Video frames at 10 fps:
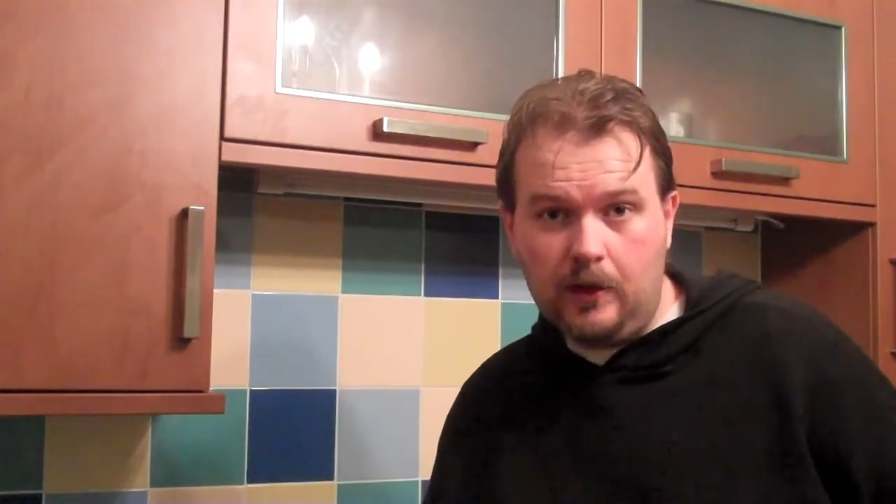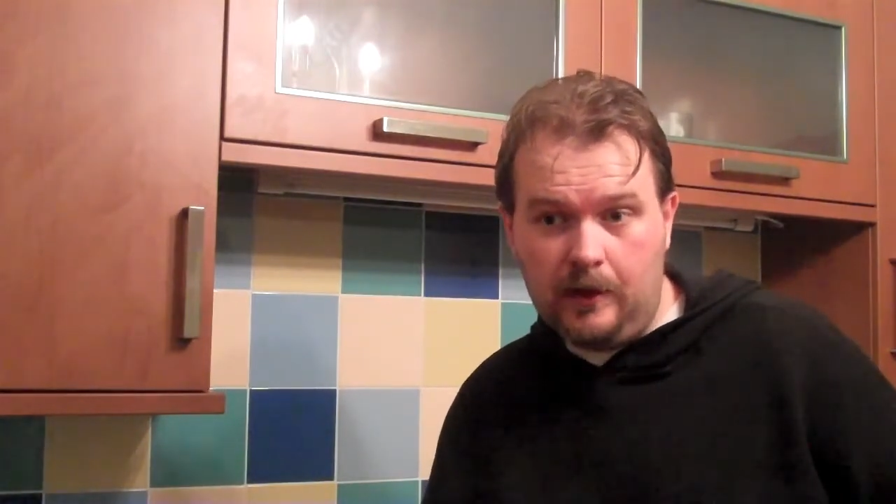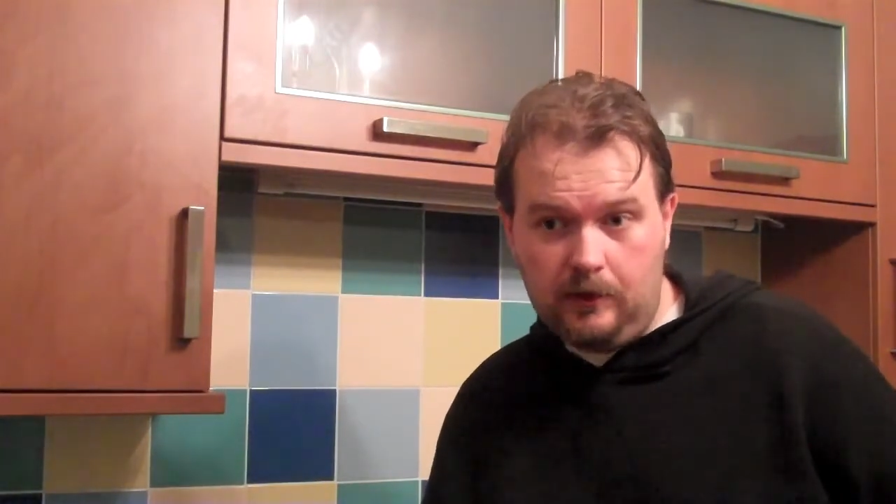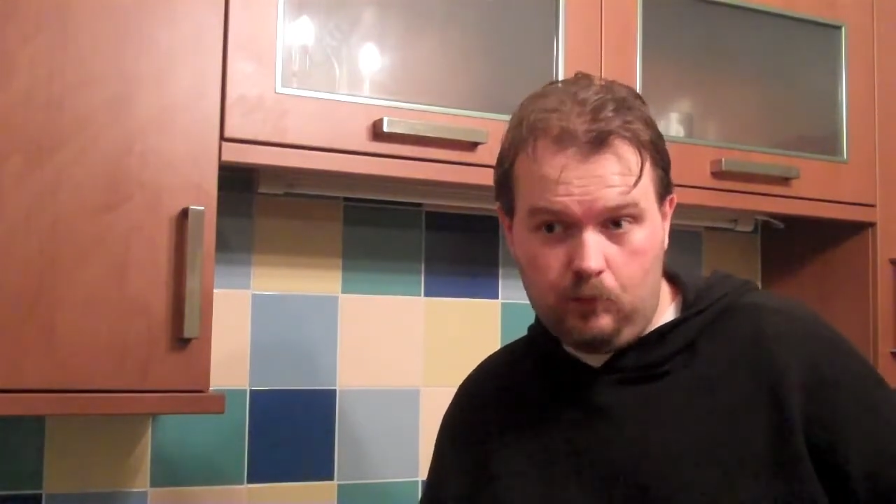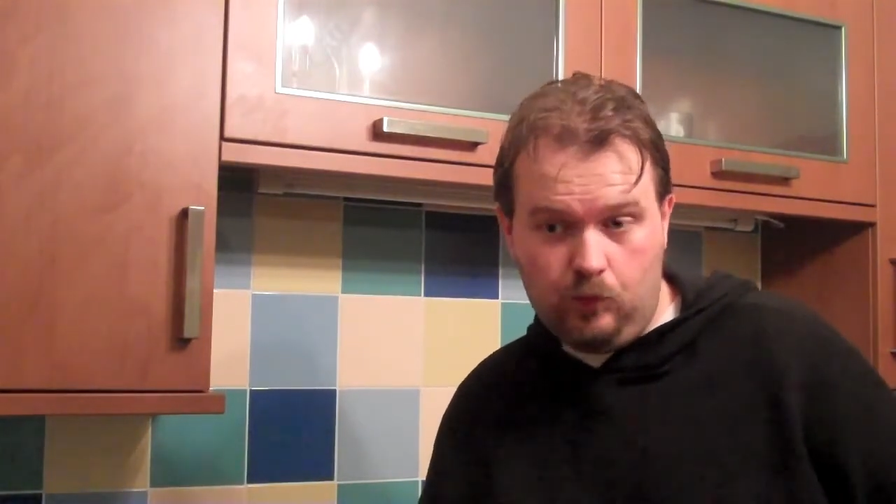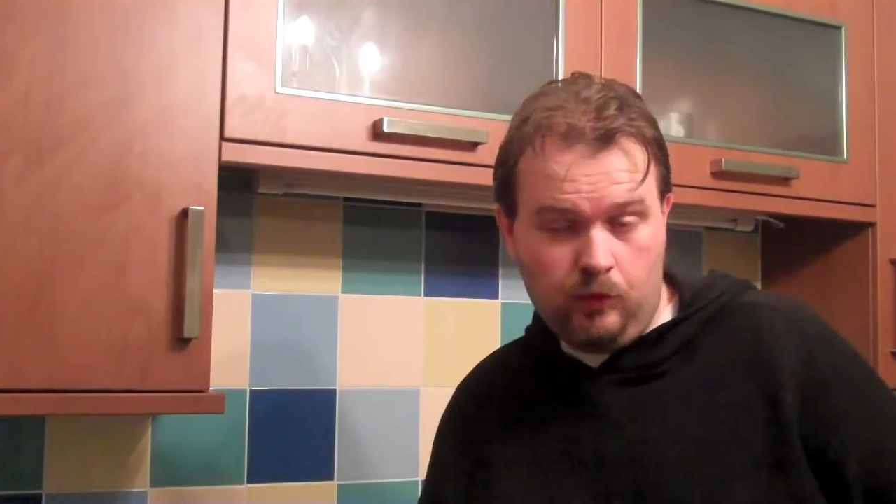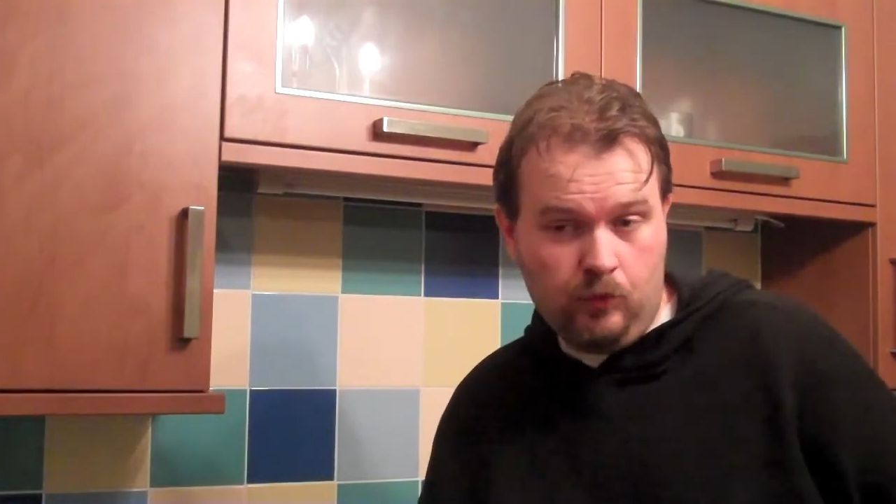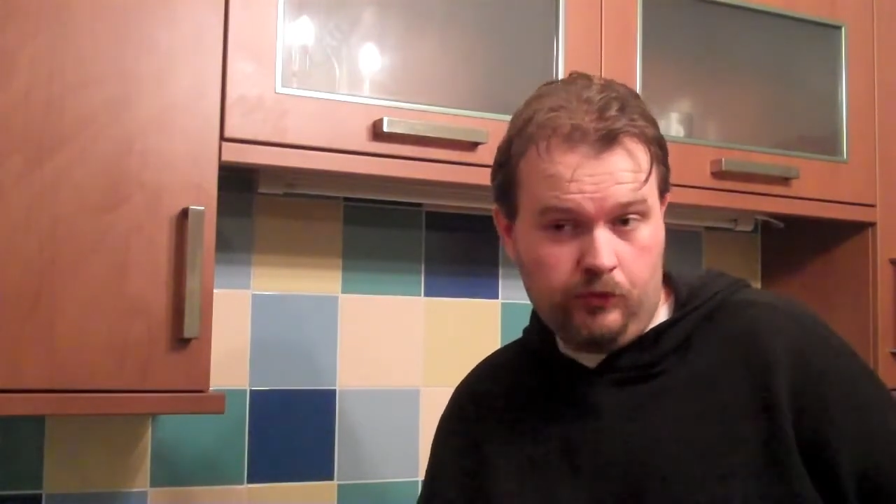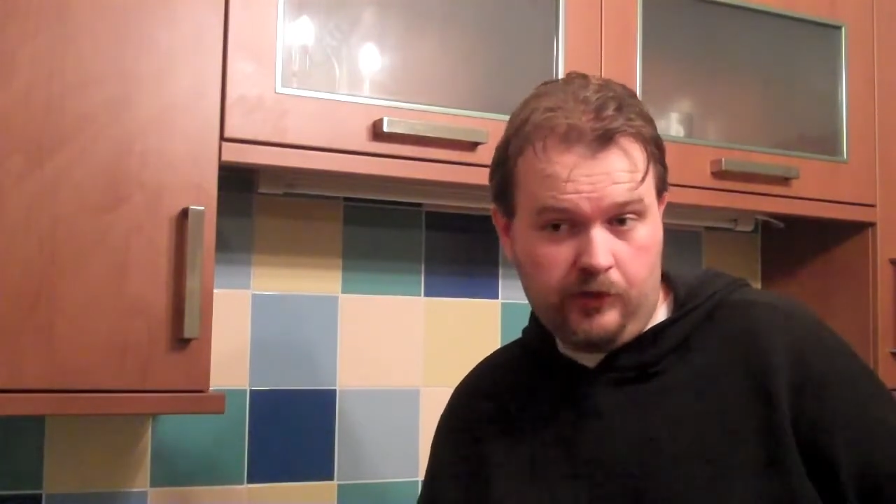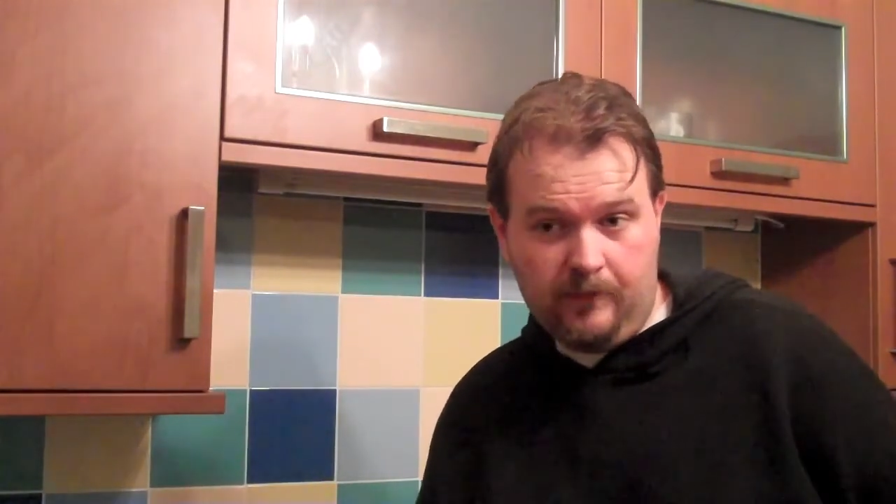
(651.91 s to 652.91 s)
and wouldn't
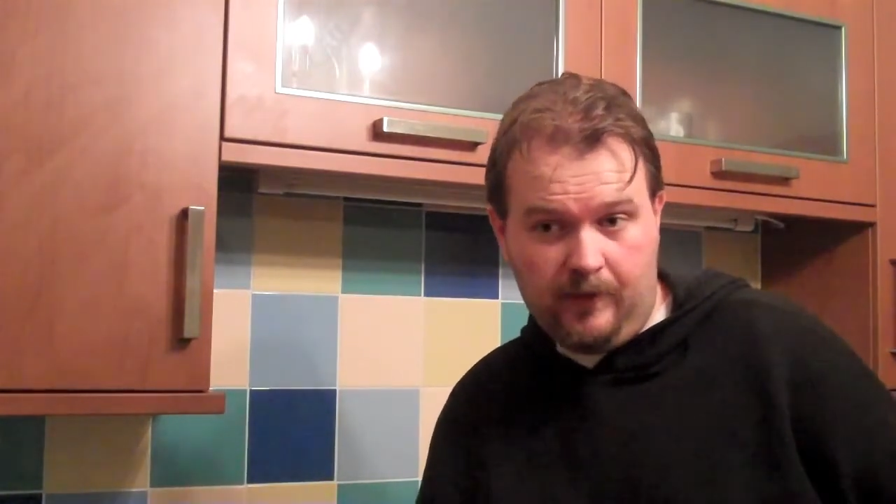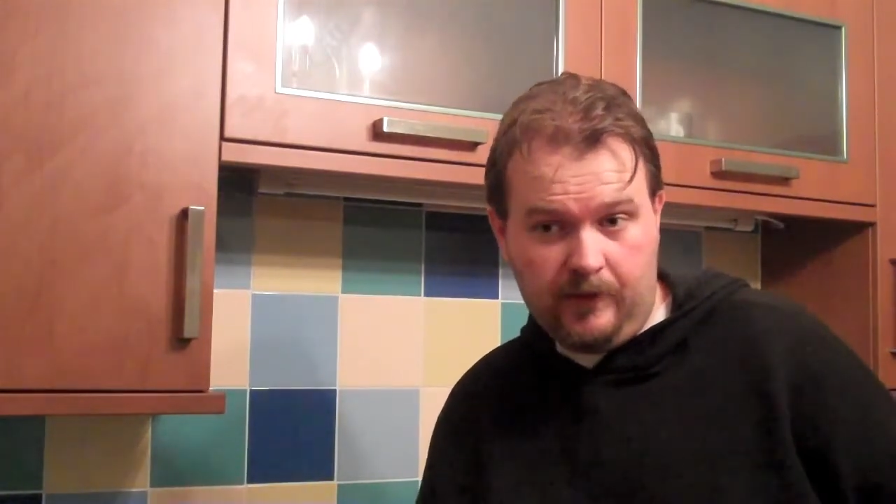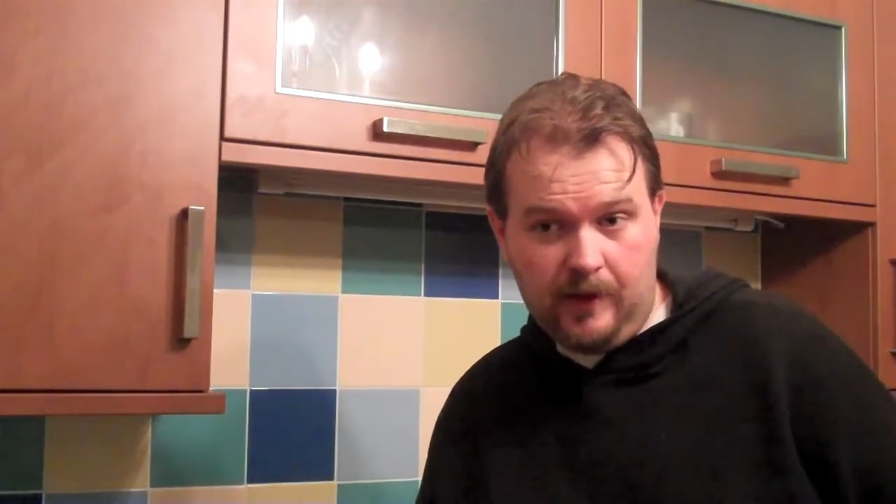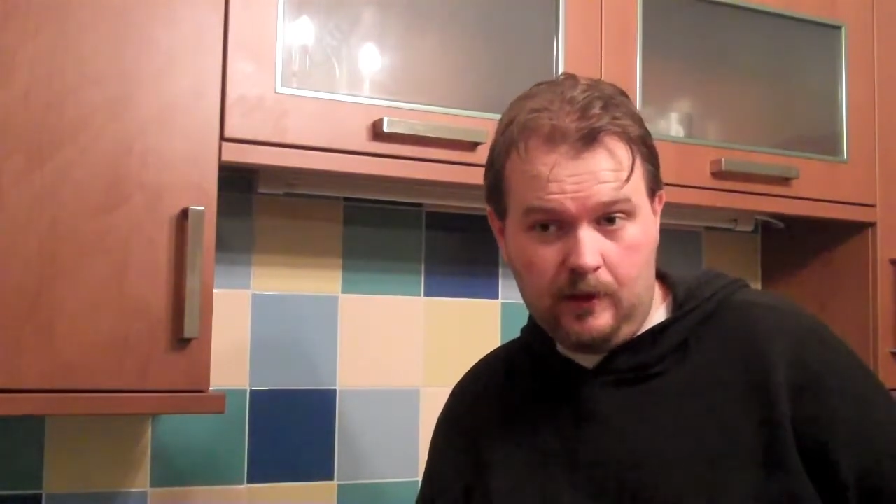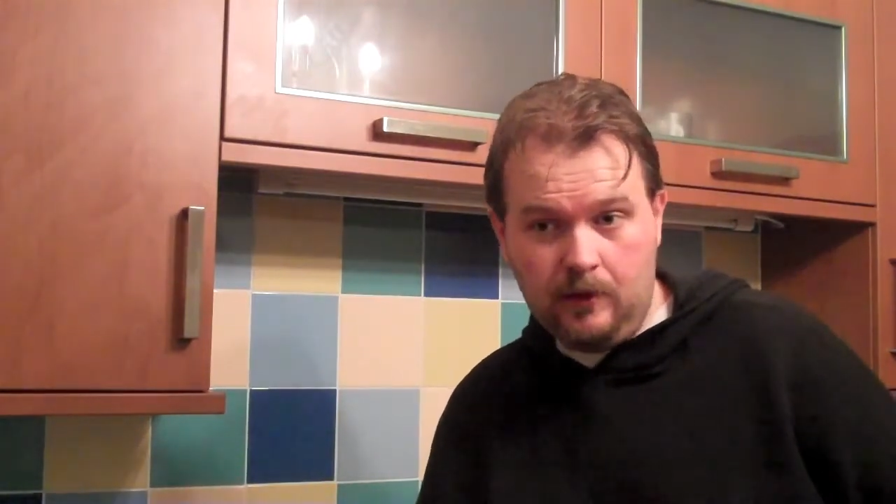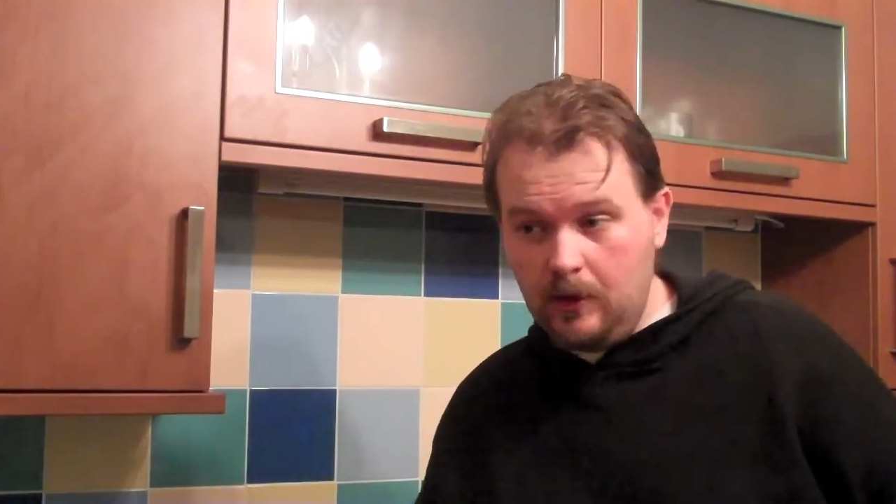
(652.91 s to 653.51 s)
want to come around again.